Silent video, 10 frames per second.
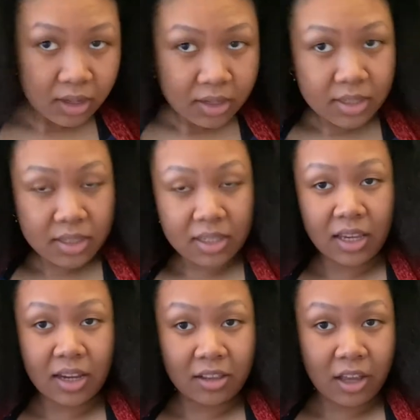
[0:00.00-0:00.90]

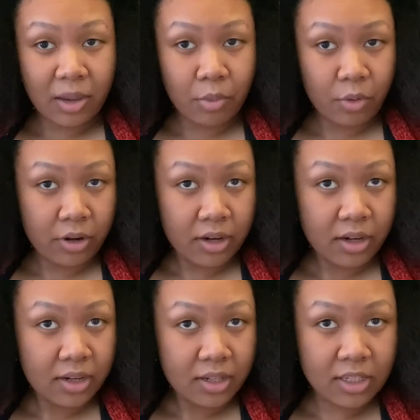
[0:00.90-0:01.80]
seeing a lot more
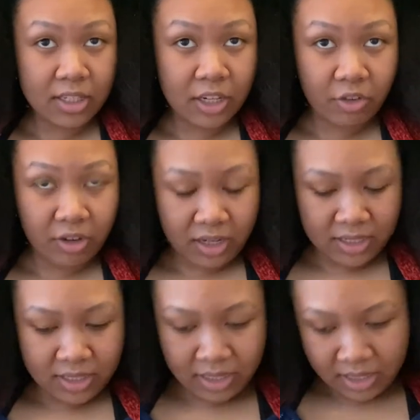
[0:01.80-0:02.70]

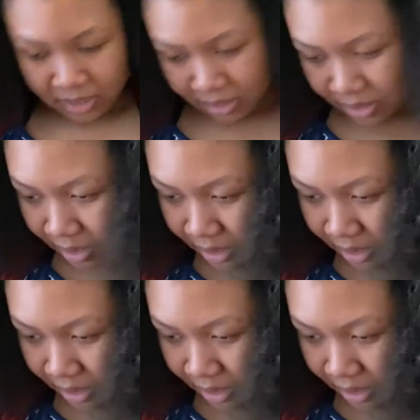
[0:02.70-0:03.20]
synchronicities,